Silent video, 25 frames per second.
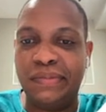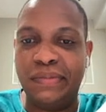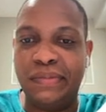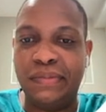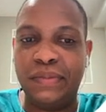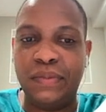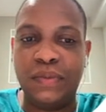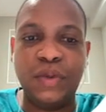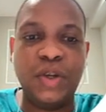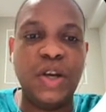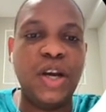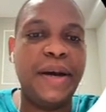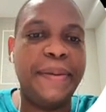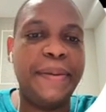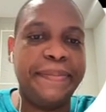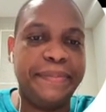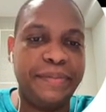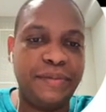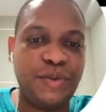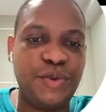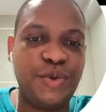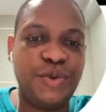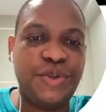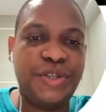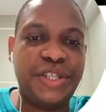Yeah,
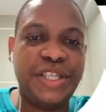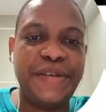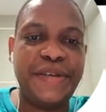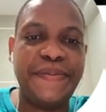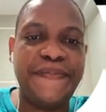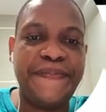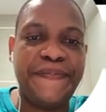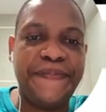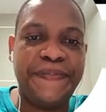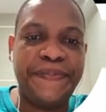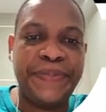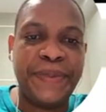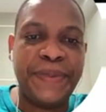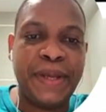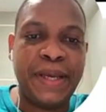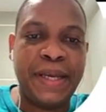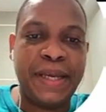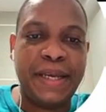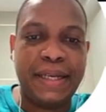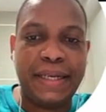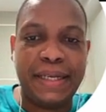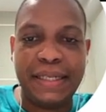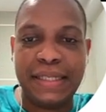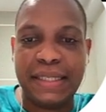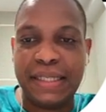so you see,
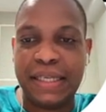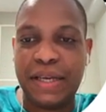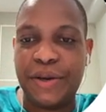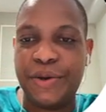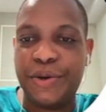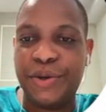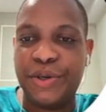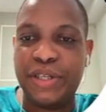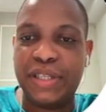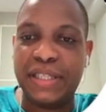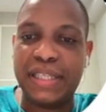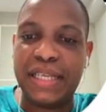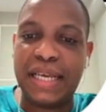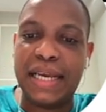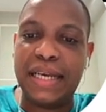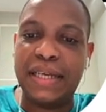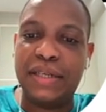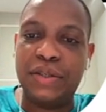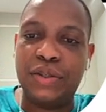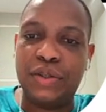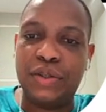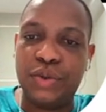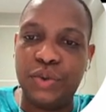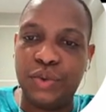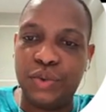this is how you design.
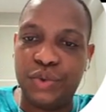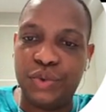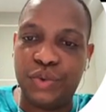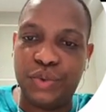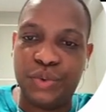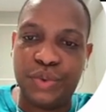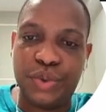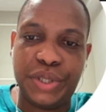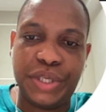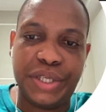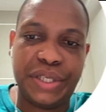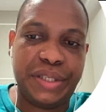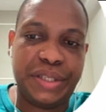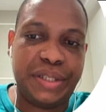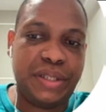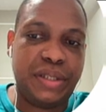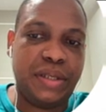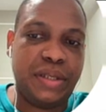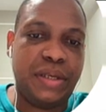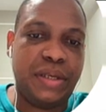Don't do this.